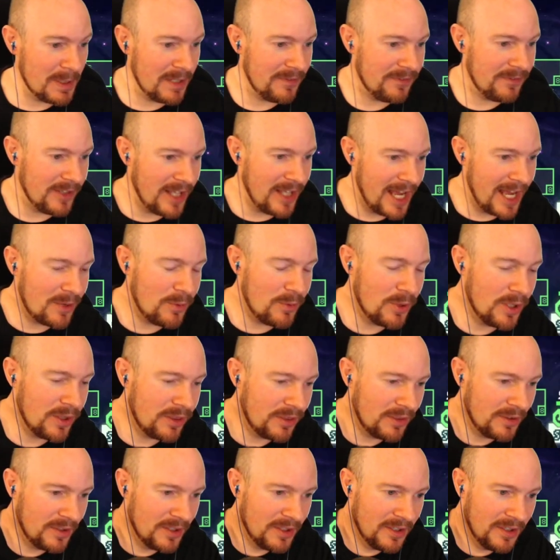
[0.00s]
flak
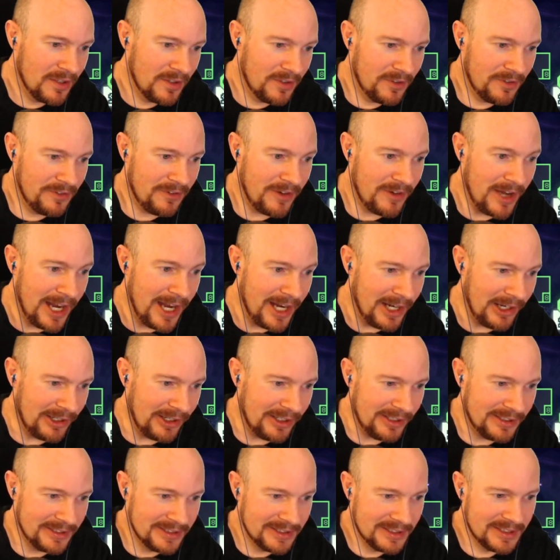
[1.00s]
with
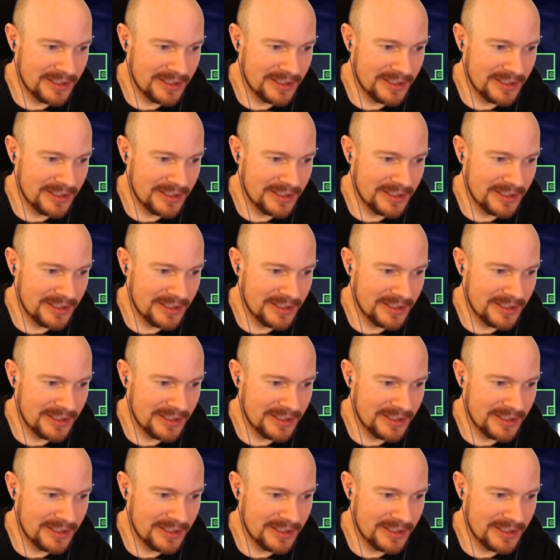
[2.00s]
fire,